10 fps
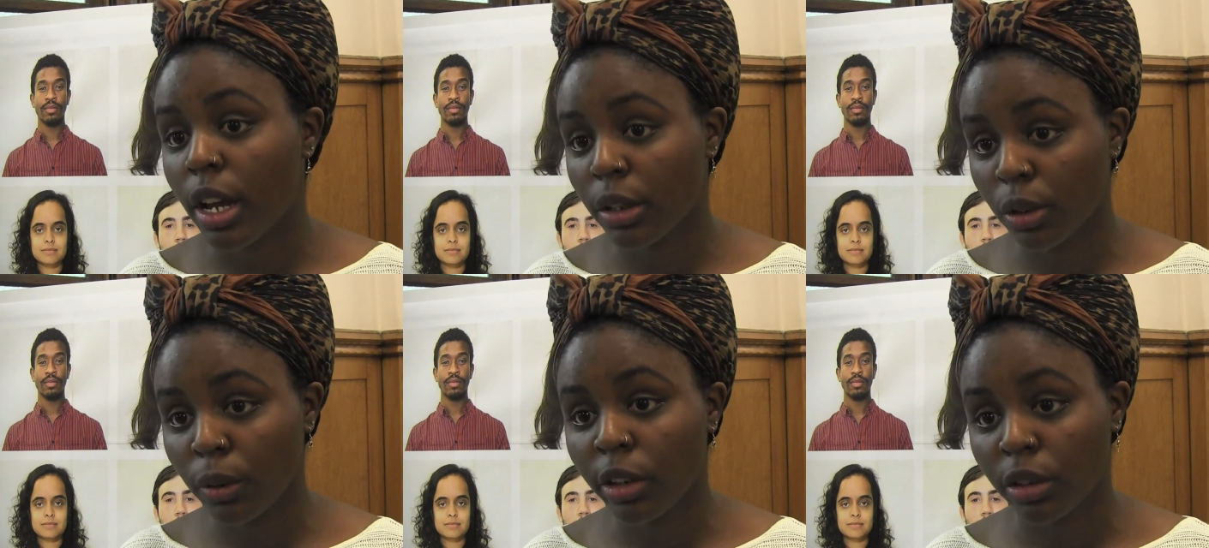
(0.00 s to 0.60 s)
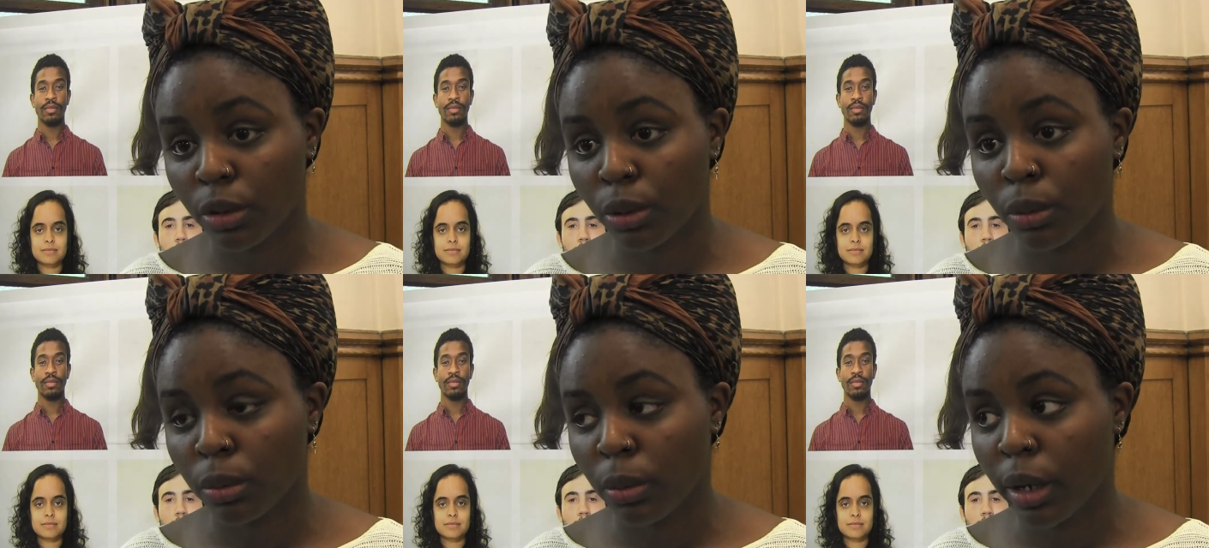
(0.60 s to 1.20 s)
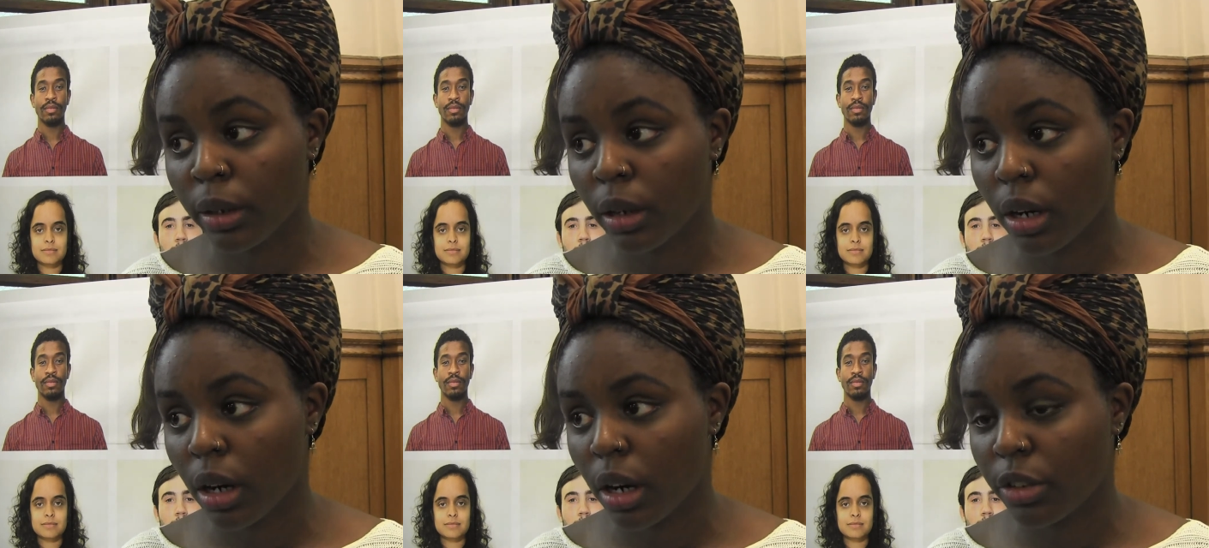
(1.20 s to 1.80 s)
Speaker 1: and going through what
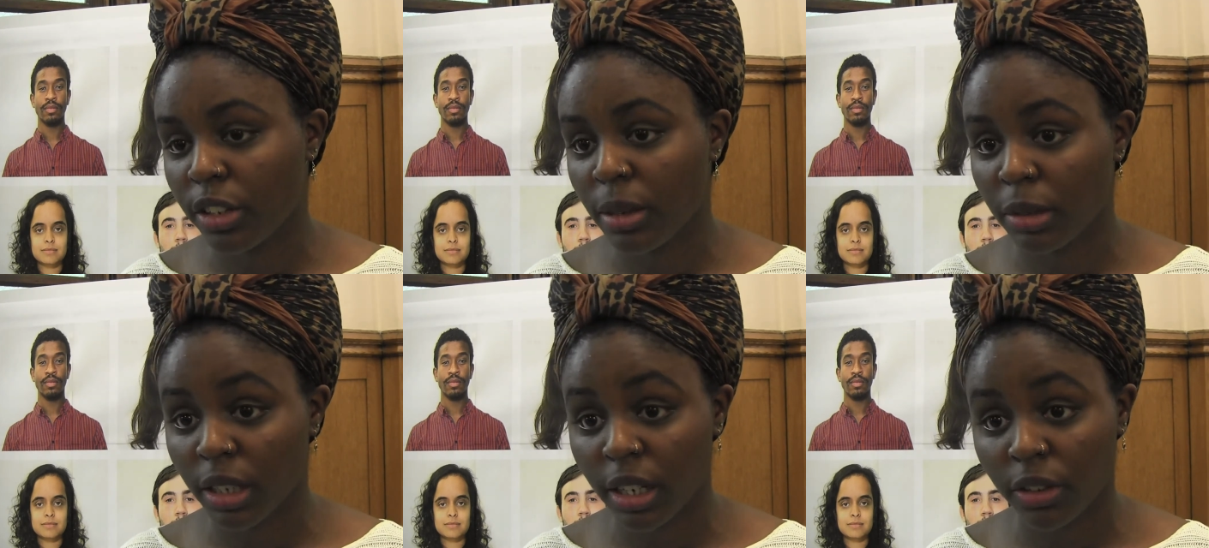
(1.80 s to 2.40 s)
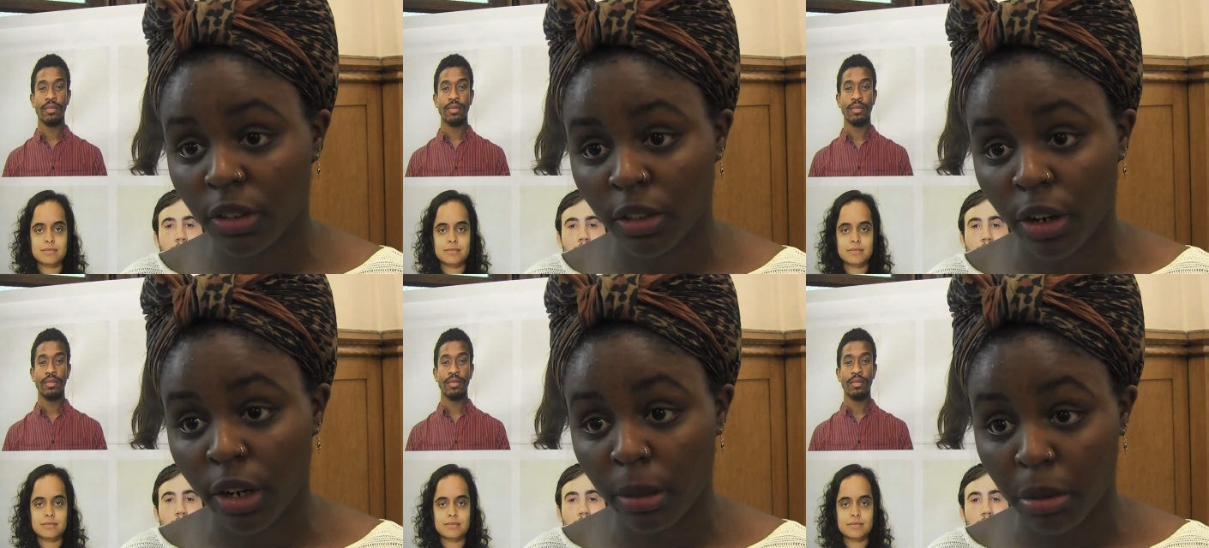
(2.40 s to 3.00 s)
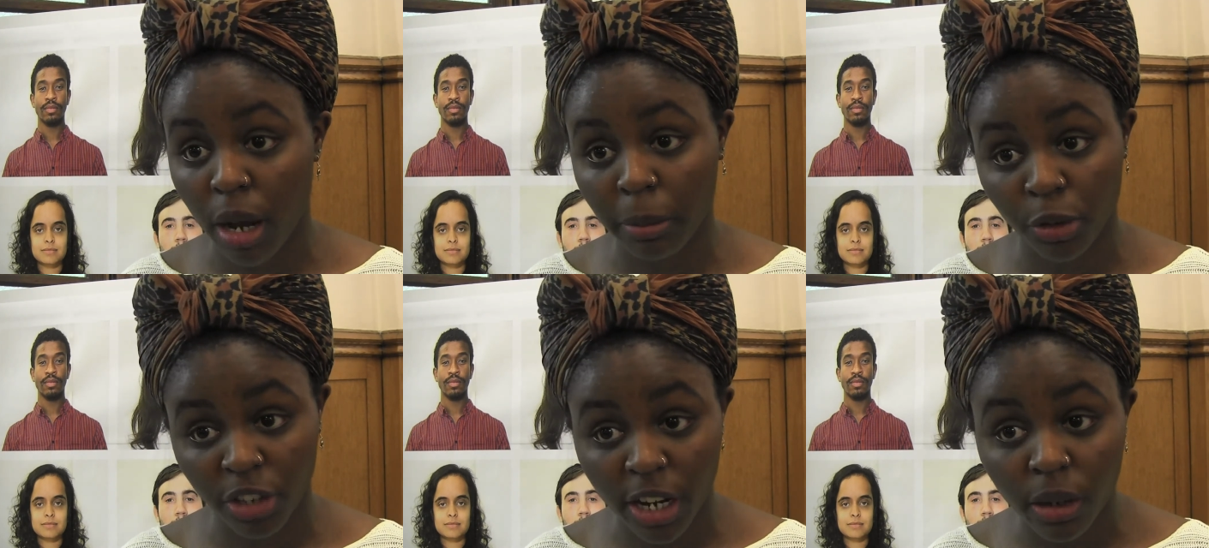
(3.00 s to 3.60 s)
are deemed the necessary and
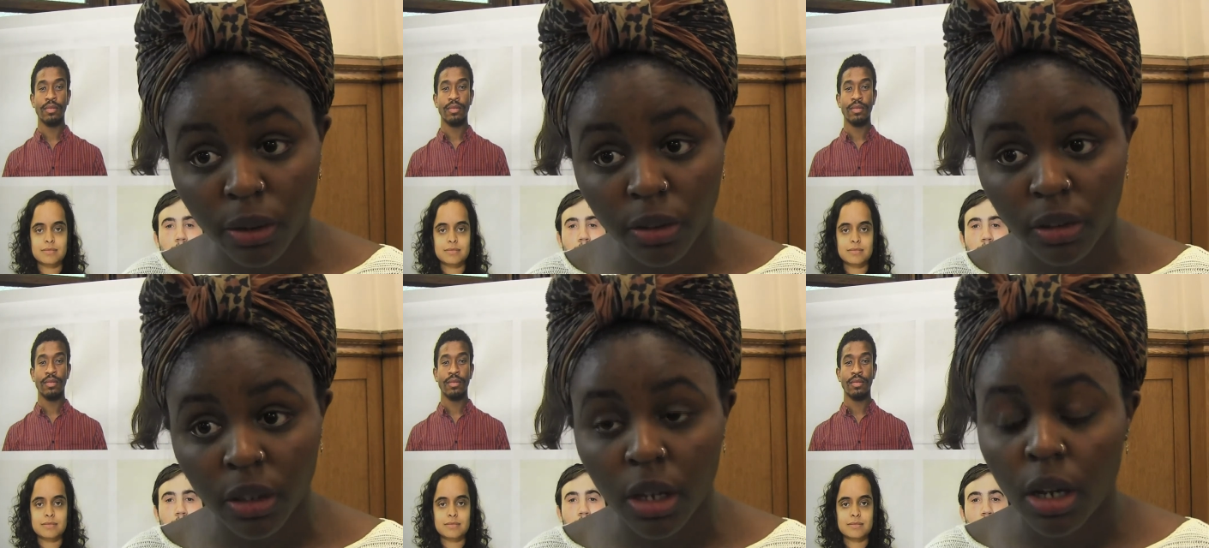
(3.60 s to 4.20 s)
proper channels.